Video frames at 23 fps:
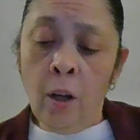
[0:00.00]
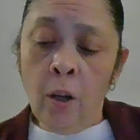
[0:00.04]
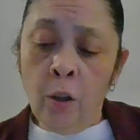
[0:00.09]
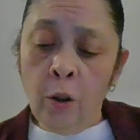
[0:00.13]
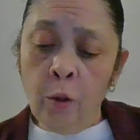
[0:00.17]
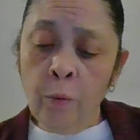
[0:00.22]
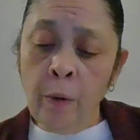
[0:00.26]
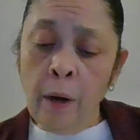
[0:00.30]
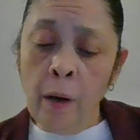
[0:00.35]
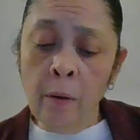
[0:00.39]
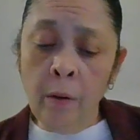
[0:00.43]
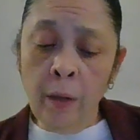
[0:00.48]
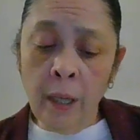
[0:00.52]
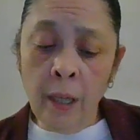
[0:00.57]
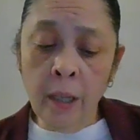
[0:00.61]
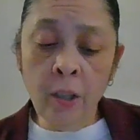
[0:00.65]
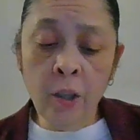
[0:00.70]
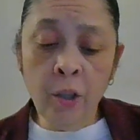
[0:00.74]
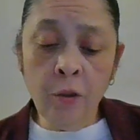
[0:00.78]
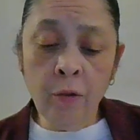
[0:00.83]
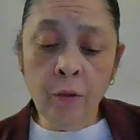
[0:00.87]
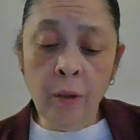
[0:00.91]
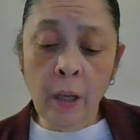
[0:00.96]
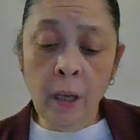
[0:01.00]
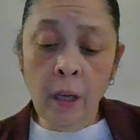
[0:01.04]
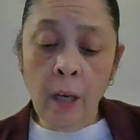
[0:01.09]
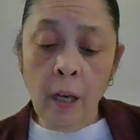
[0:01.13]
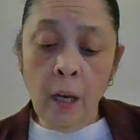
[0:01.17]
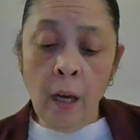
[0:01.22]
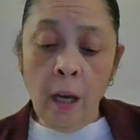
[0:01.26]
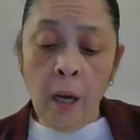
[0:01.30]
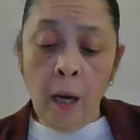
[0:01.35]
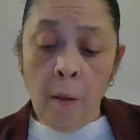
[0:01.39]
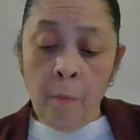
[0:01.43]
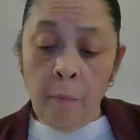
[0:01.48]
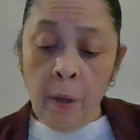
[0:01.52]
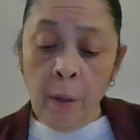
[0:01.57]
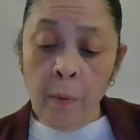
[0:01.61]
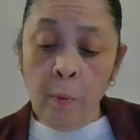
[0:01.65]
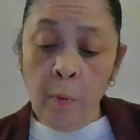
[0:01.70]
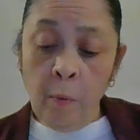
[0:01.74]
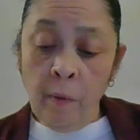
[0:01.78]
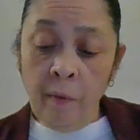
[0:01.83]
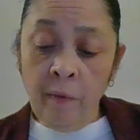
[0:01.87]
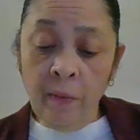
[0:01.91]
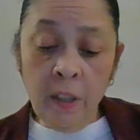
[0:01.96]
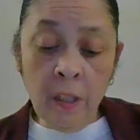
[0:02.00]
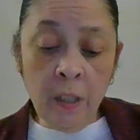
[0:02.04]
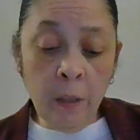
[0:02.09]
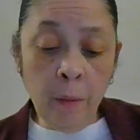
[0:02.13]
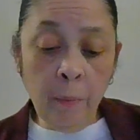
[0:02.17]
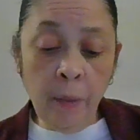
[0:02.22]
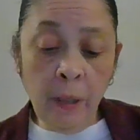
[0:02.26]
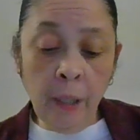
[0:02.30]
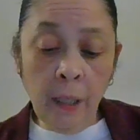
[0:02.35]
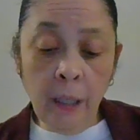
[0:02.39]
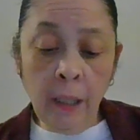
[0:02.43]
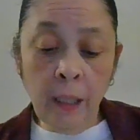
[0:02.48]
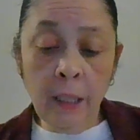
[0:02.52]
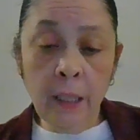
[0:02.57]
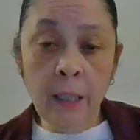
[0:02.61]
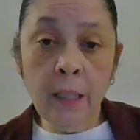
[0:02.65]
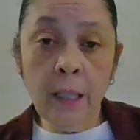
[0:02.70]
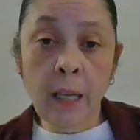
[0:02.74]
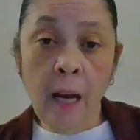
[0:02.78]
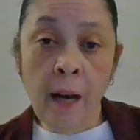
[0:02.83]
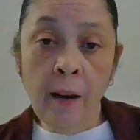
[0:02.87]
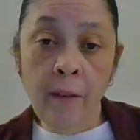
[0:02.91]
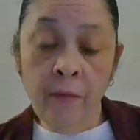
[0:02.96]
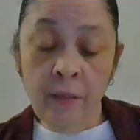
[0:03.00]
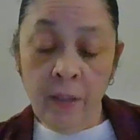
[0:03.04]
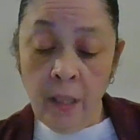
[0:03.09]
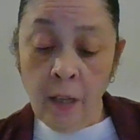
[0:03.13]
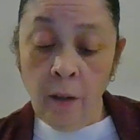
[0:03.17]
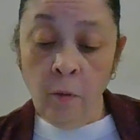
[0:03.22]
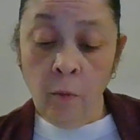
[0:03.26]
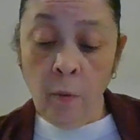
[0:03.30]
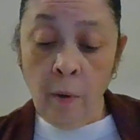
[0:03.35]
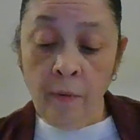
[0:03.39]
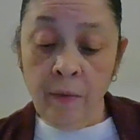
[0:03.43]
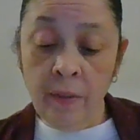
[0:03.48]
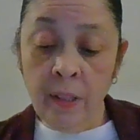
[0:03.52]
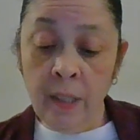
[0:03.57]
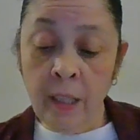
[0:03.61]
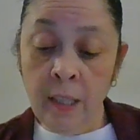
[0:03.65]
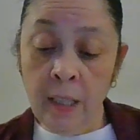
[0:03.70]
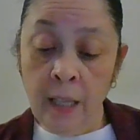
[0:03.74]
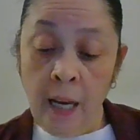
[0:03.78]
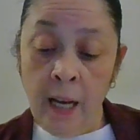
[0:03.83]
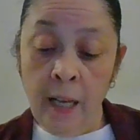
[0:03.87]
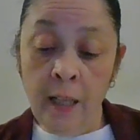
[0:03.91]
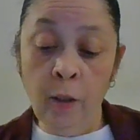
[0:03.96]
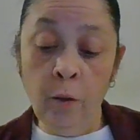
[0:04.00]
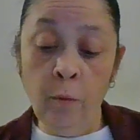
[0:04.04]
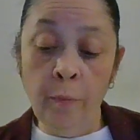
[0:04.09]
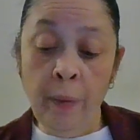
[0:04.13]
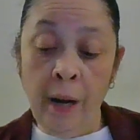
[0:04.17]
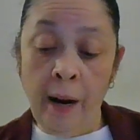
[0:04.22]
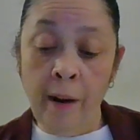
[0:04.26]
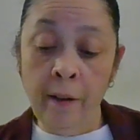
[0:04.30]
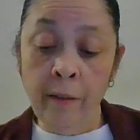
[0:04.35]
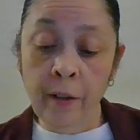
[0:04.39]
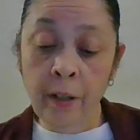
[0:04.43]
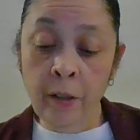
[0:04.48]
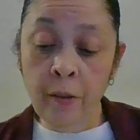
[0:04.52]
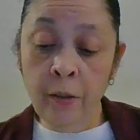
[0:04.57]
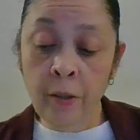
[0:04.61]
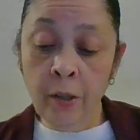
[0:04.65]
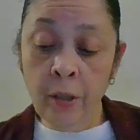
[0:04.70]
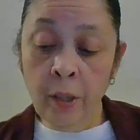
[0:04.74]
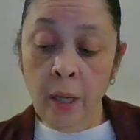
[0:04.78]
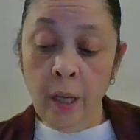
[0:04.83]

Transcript: Throughout history, people with disabilities have dealt with societal barriers,